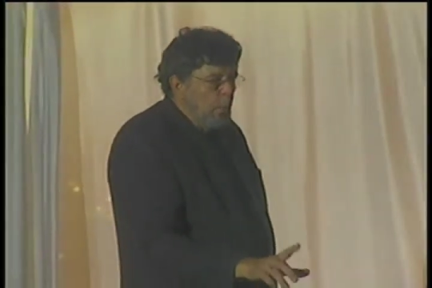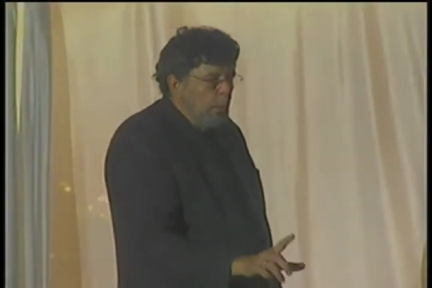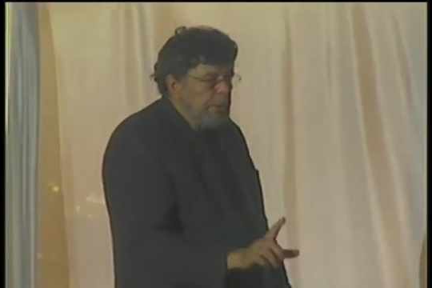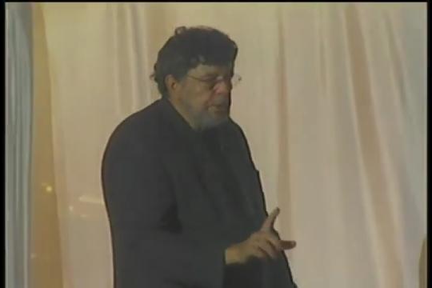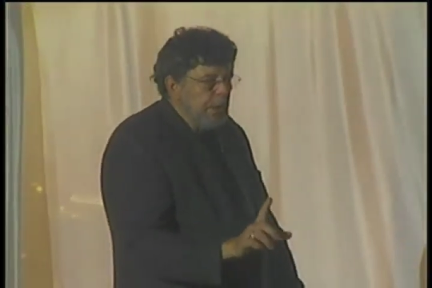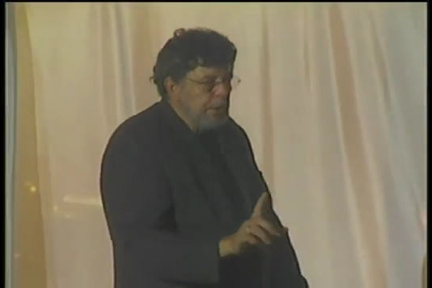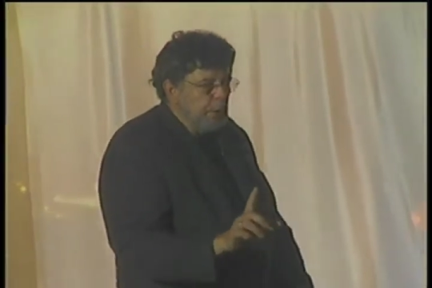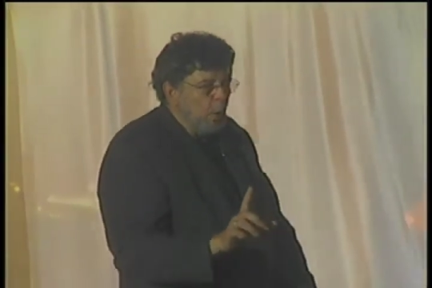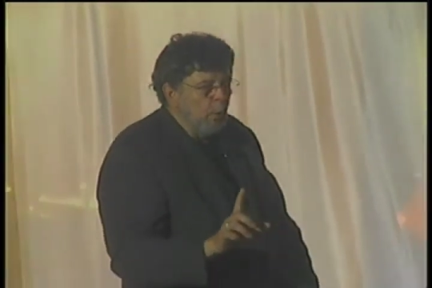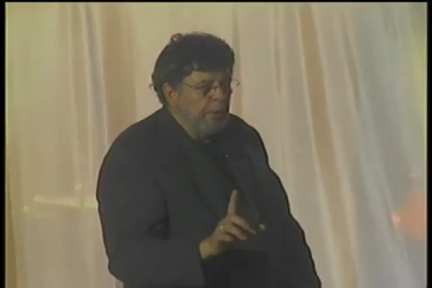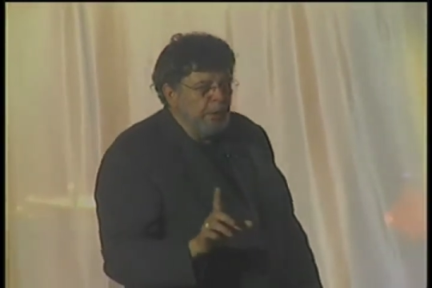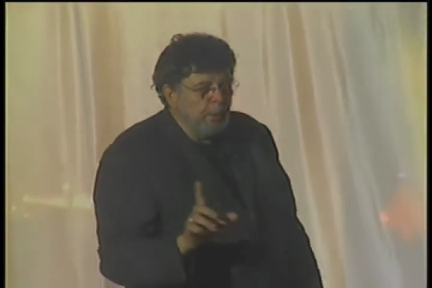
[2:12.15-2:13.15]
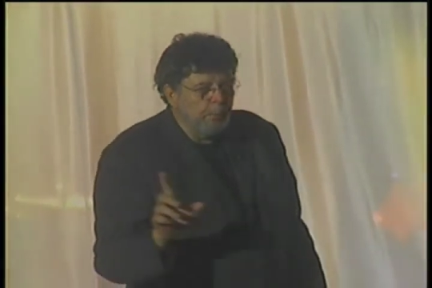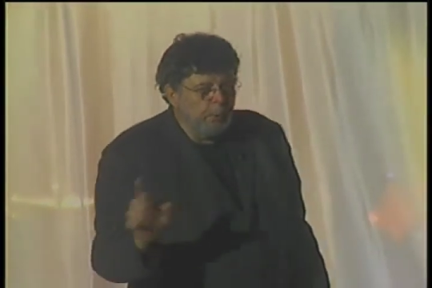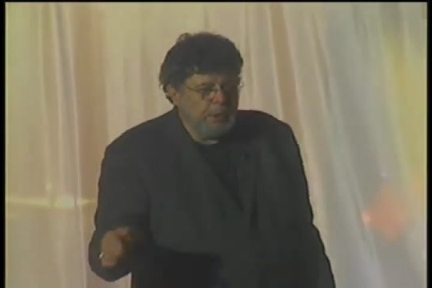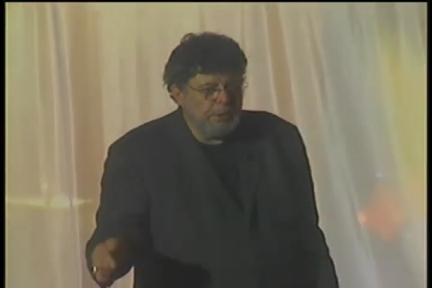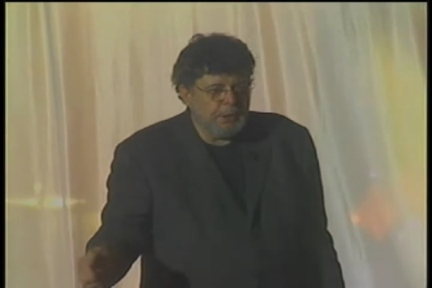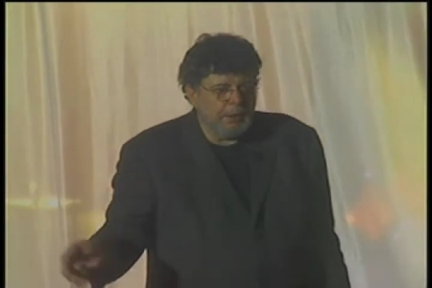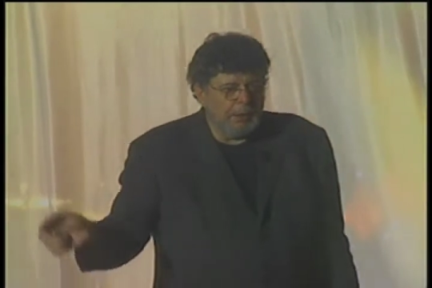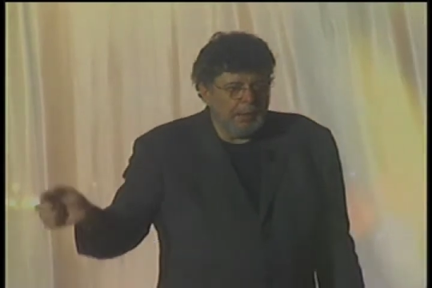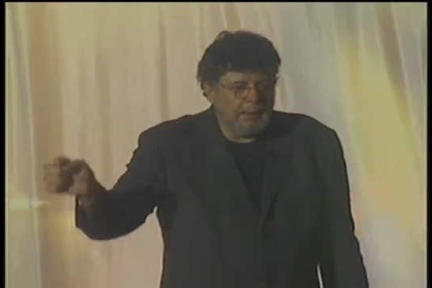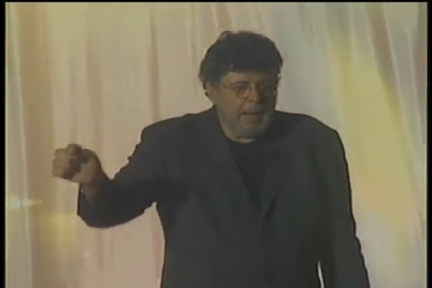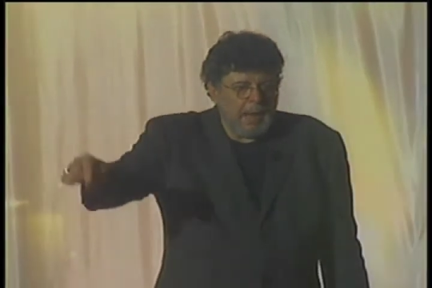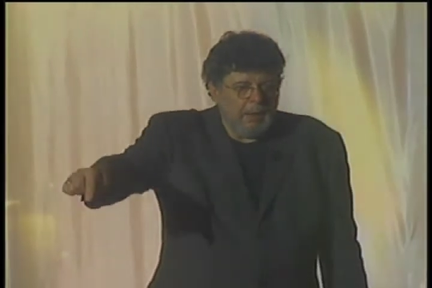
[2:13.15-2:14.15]
which says only a priest can lay
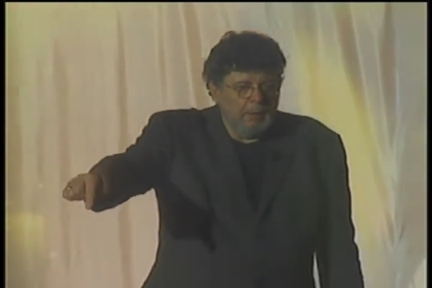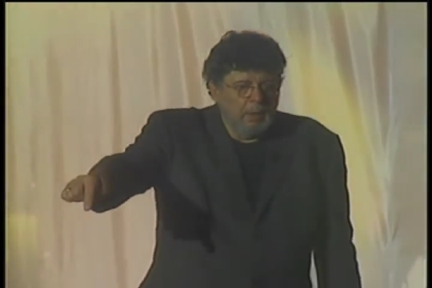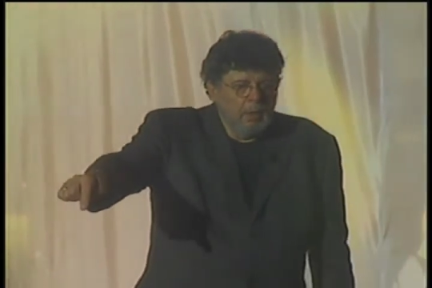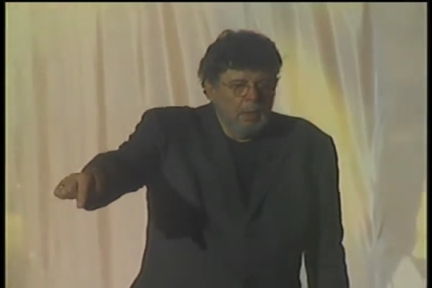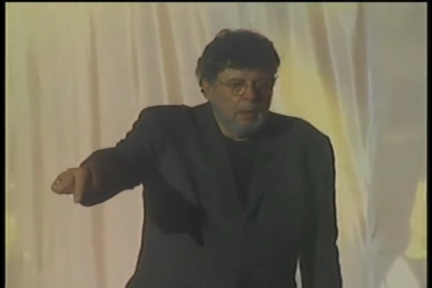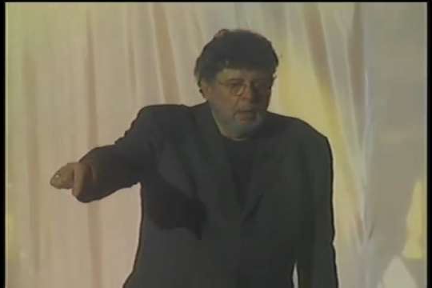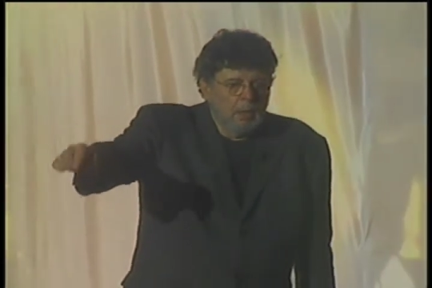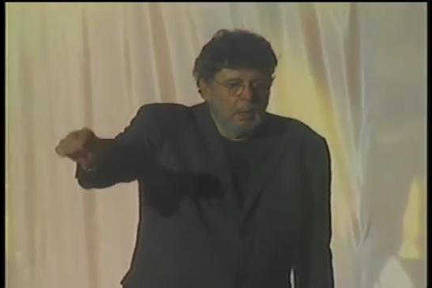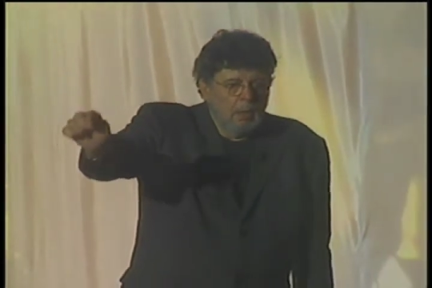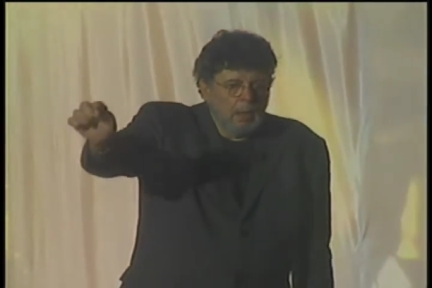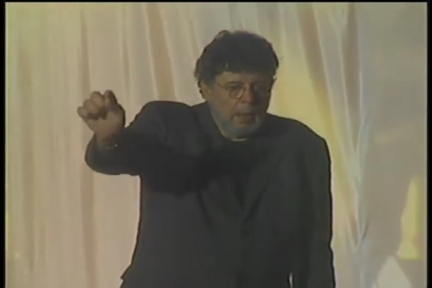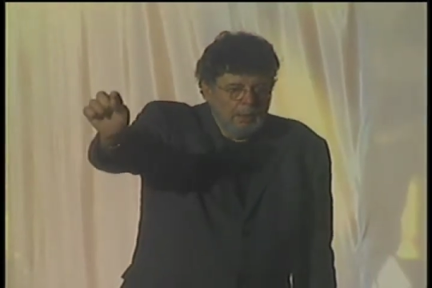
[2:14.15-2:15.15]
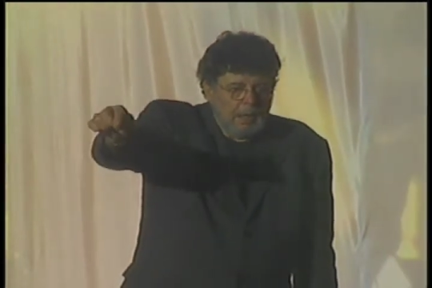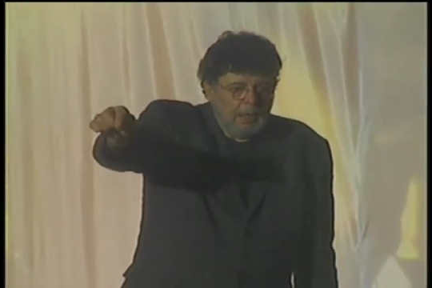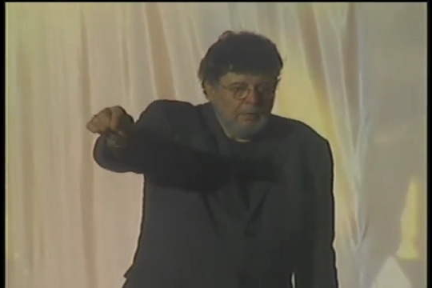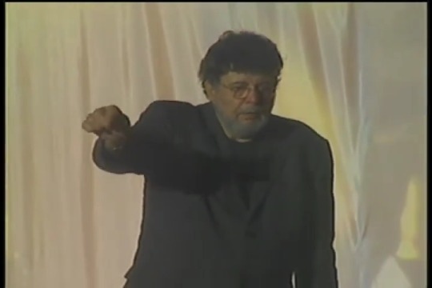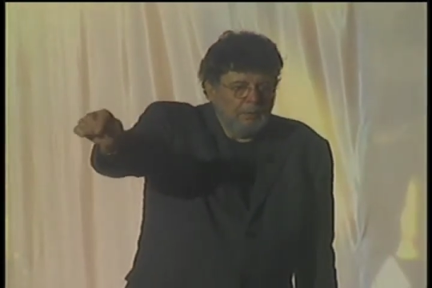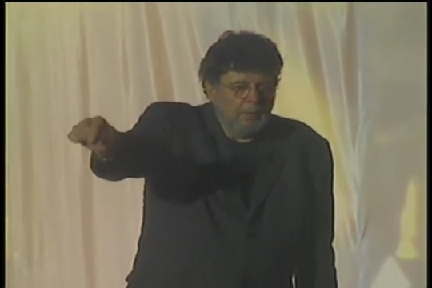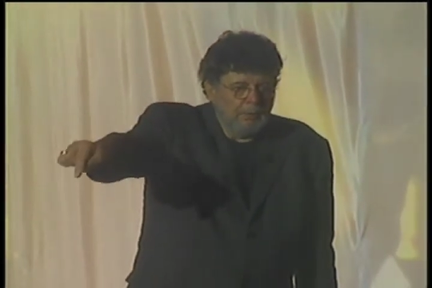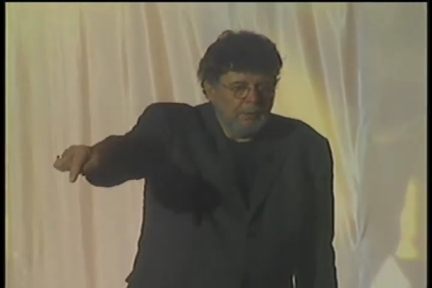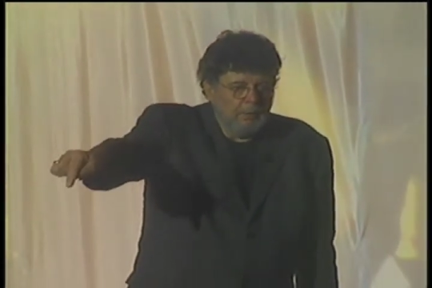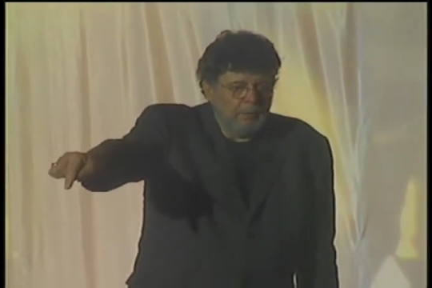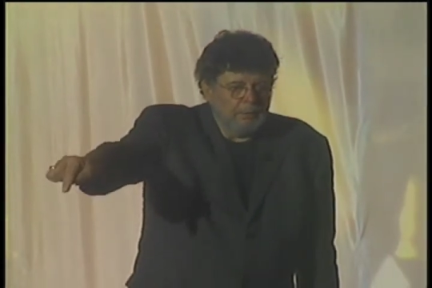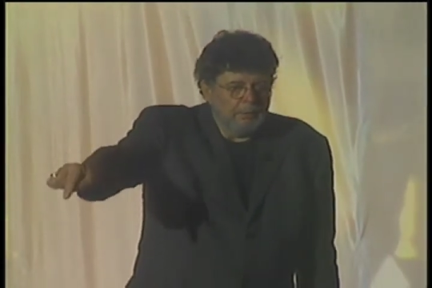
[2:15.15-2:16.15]
down a life on the
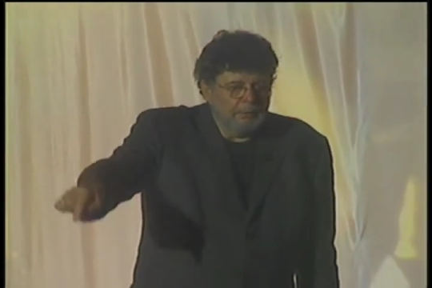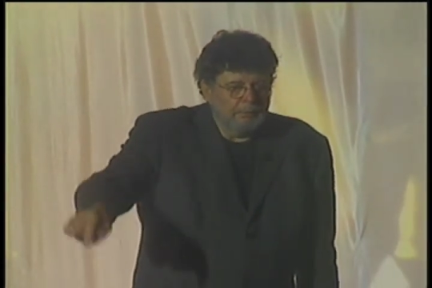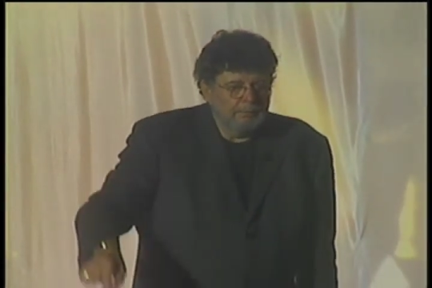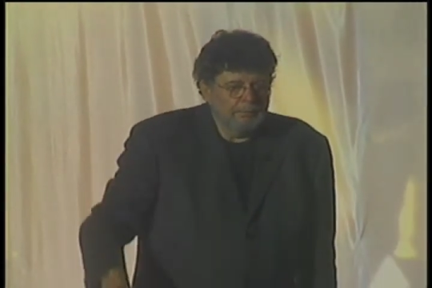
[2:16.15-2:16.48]
altar?